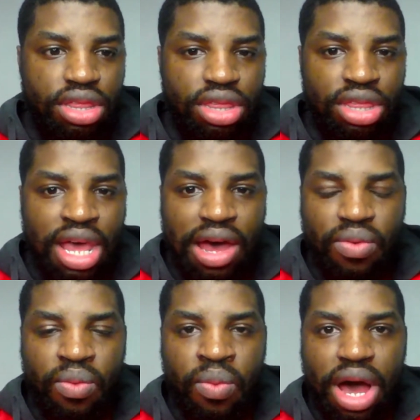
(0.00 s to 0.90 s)

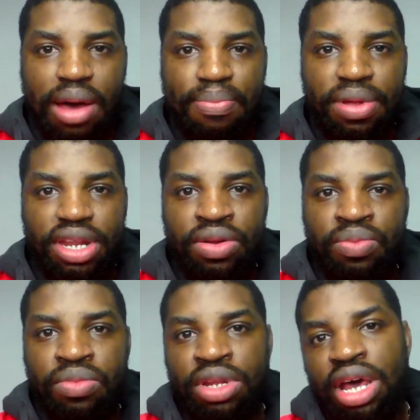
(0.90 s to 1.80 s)
what happened
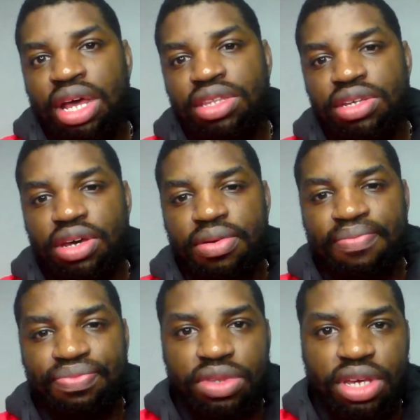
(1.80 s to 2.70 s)

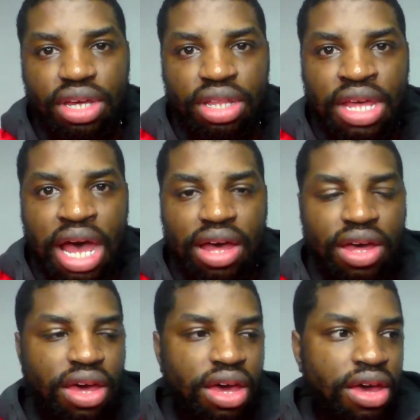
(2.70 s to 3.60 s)
that
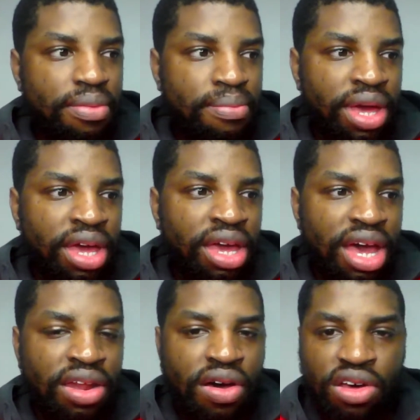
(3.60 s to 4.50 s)
me
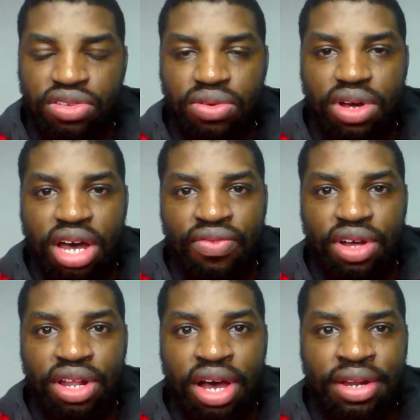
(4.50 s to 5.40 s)
and Arsenal kind of
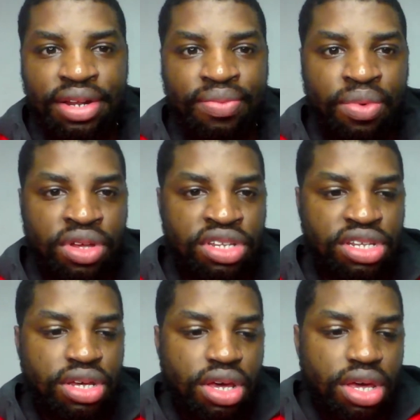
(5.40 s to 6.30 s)
collided was
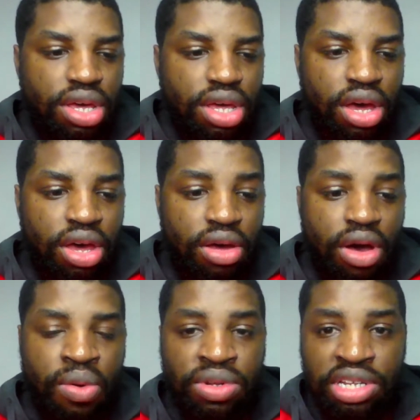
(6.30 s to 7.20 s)

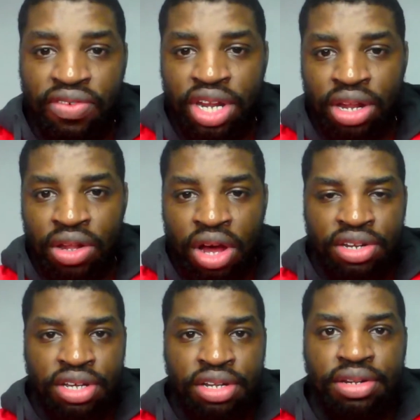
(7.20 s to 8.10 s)
I was living in
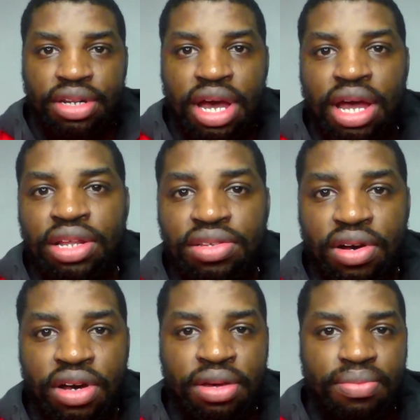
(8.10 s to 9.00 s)
London at the
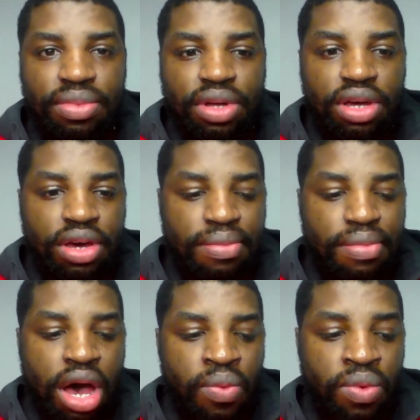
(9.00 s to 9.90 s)
time.
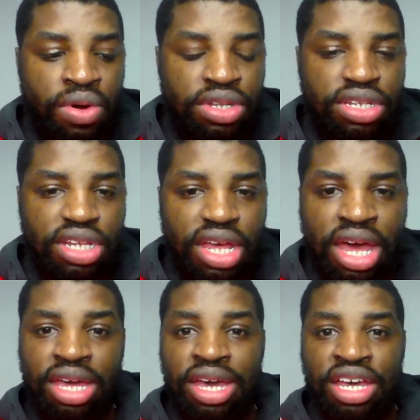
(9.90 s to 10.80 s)
I was
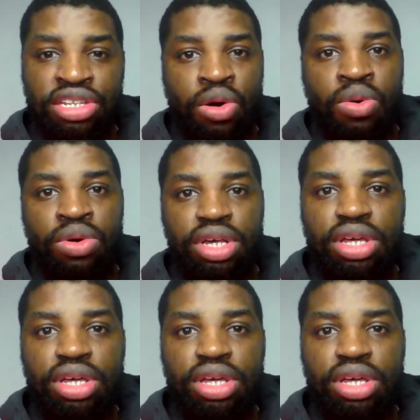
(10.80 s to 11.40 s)
8 years old,